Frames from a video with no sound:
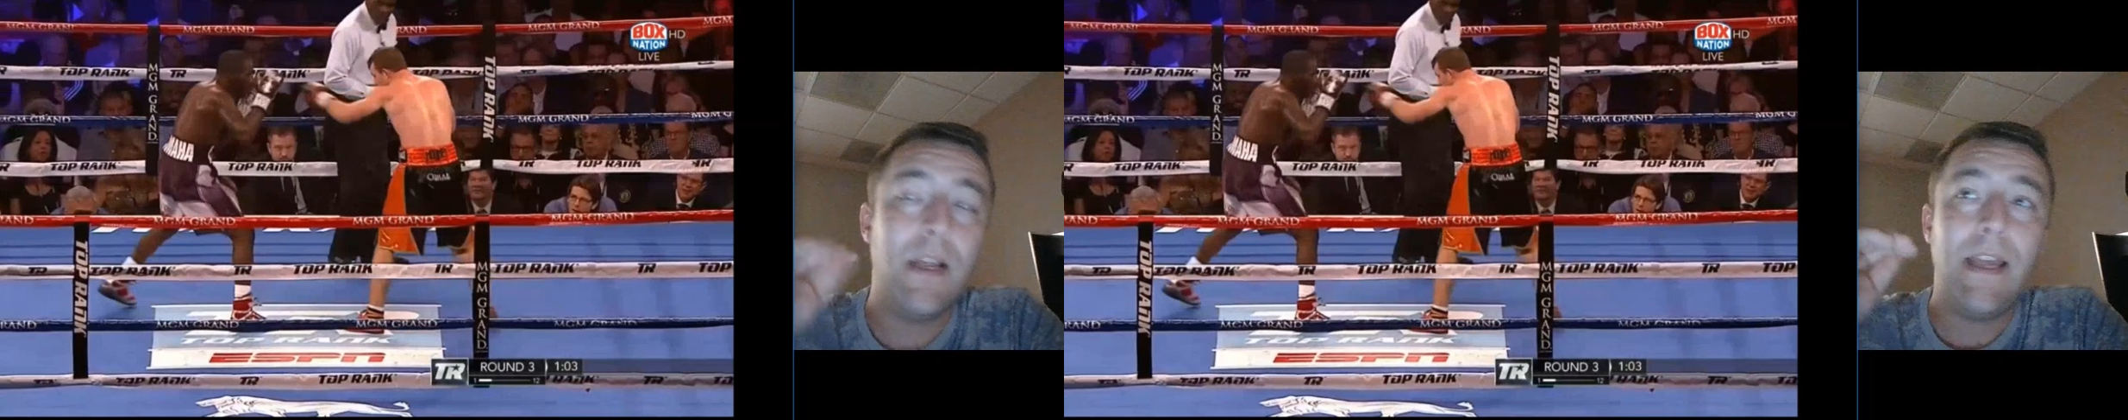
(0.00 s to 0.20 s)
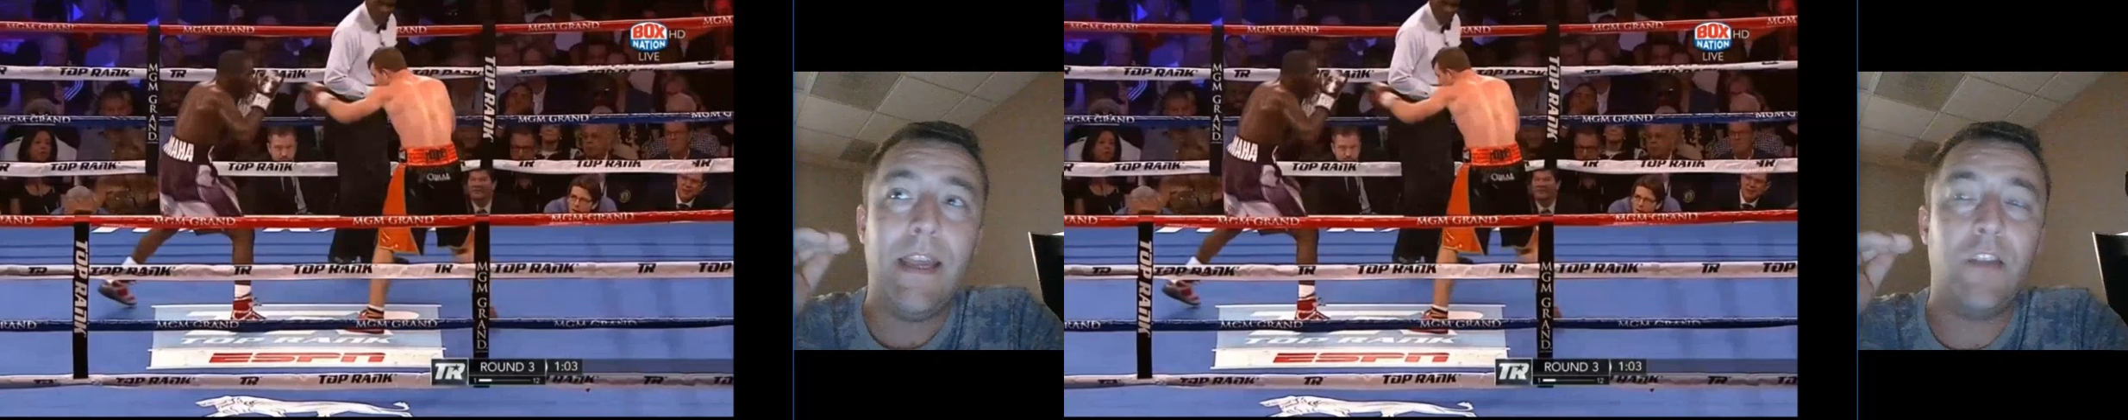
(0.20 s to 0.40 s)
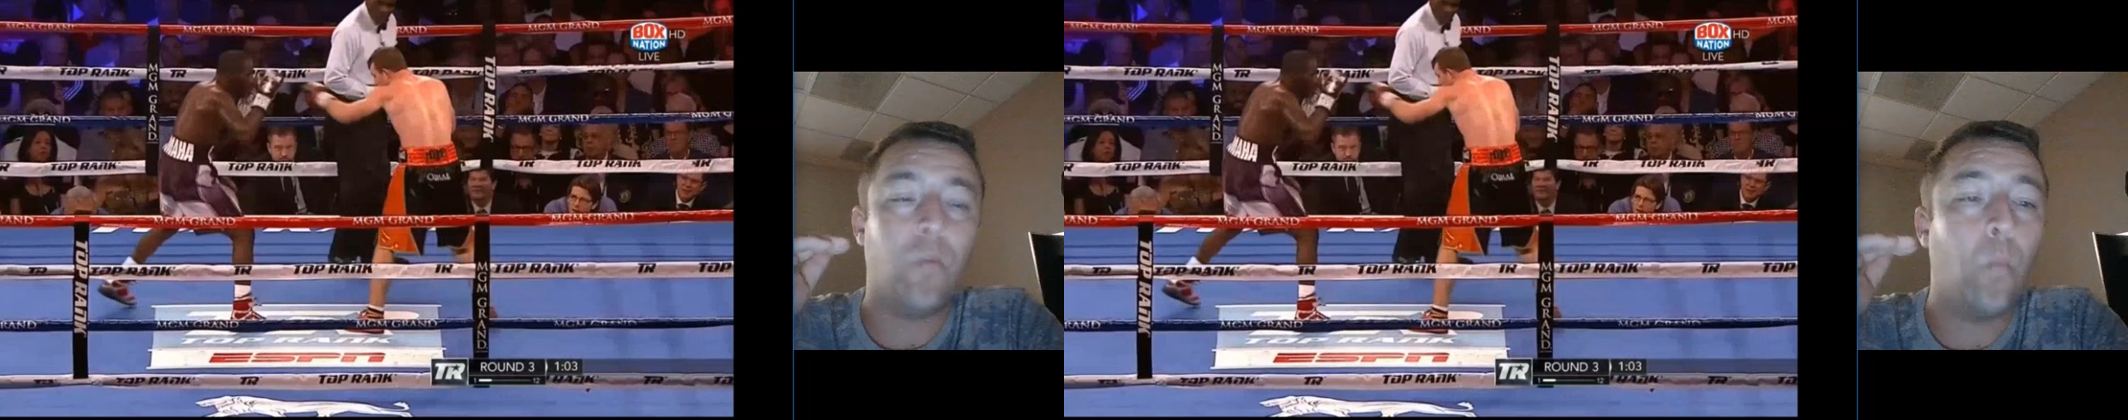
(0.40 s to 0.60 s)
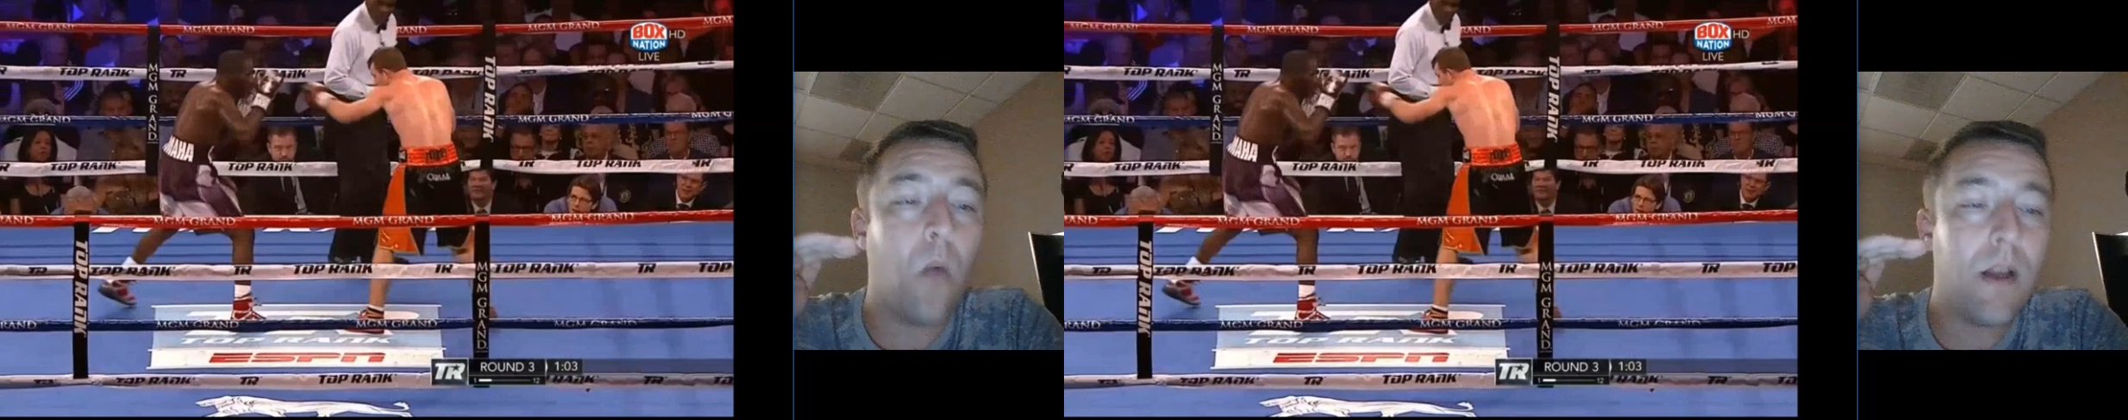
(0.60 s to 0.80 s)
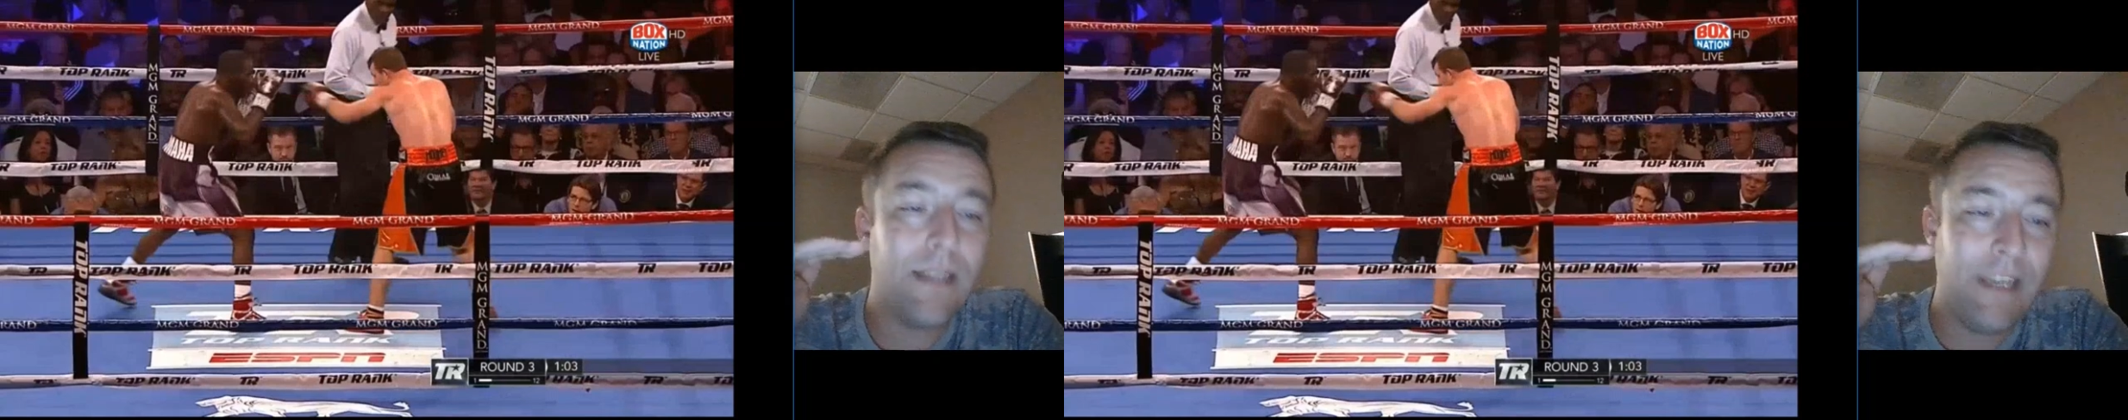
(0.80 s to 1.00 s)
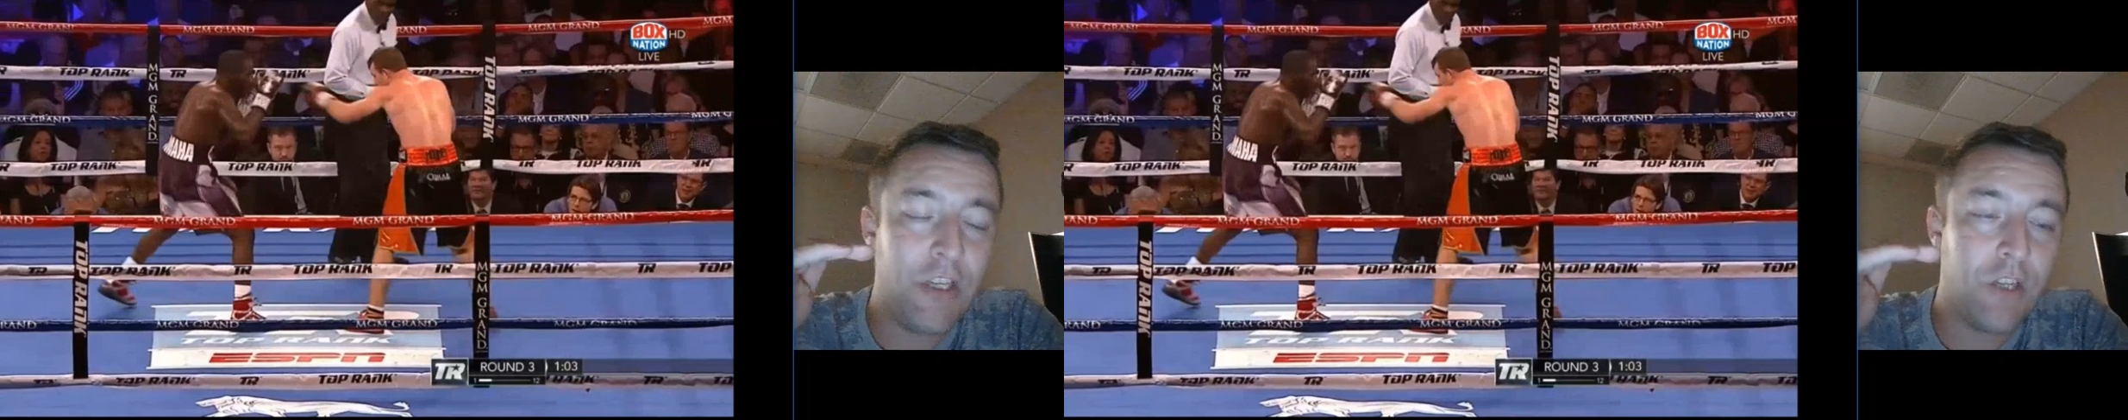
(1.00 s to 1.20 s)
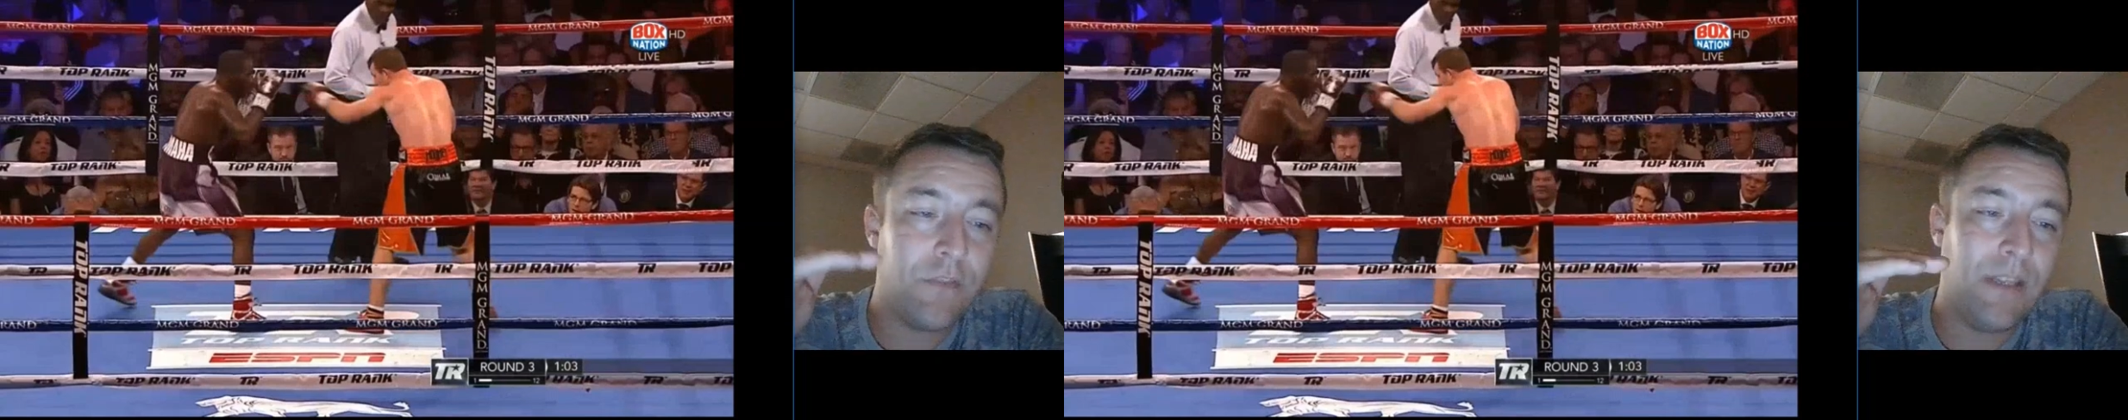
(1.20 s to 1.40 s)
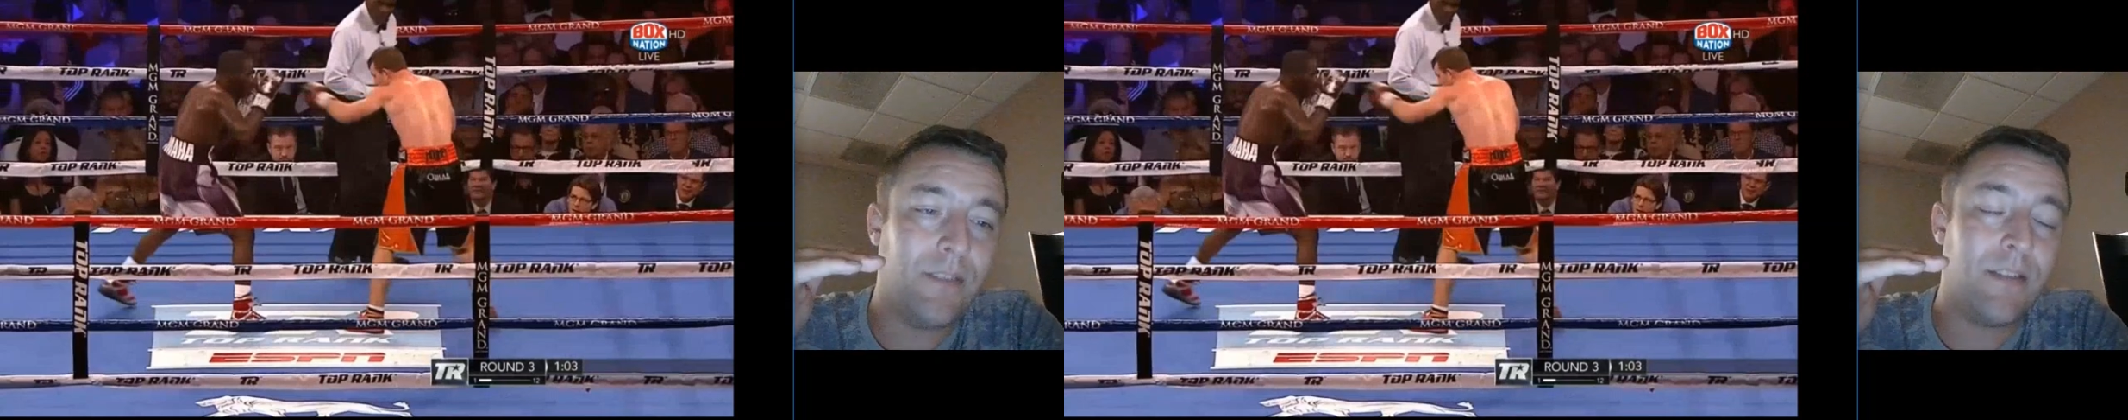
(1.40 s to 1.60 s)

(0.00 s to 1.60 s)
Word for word: is what each of these